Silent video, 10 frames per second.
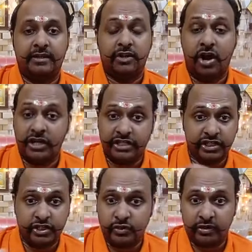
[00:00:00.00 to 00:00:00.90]
Not
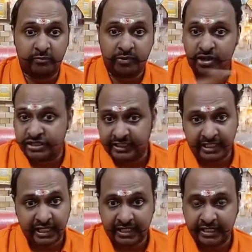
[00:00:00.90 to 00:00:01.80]
just your project
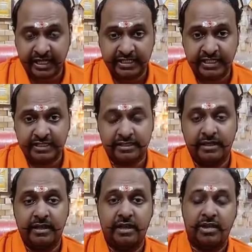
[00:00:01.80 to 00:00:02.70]
related cases.
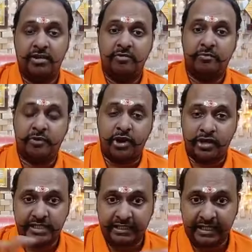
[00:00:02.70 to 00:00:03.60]

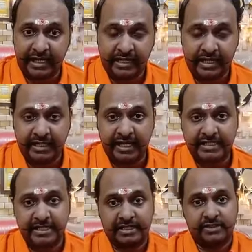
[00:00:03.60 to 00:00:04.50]
Project related
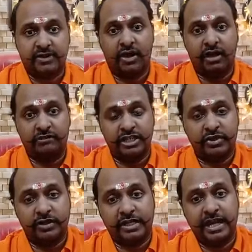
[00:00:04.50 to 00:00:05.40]
cases, always
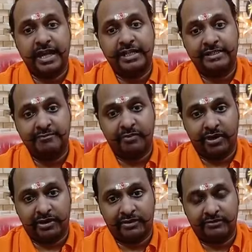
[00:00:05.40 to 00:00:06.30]
your guide is
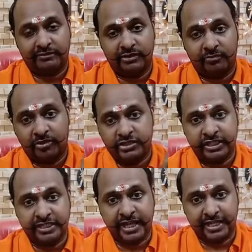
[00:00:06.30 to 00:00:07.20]
important, your
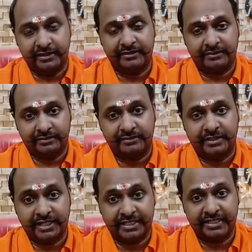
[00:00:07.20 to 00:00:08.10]
project guide, the
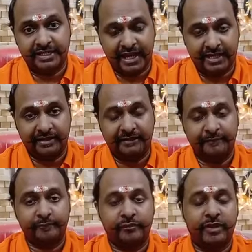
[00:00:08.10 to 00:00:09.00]
thesis guide.
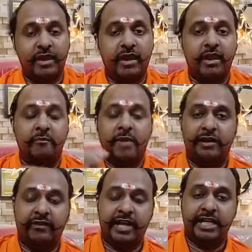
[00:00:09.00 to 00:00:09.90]
But
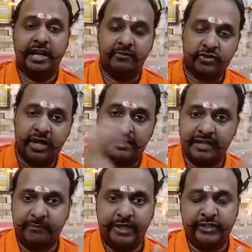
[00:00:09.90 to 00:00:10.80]
when it comes to other
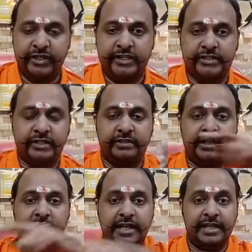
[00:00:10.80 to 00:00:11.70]
patients, the
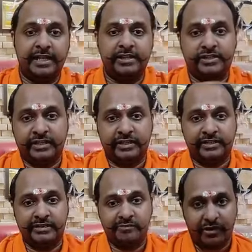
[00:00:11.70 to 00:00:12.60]
clinical instructor
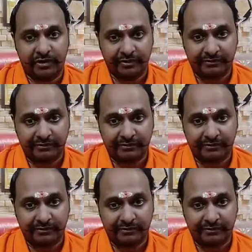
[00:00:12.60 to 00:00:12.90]
is important.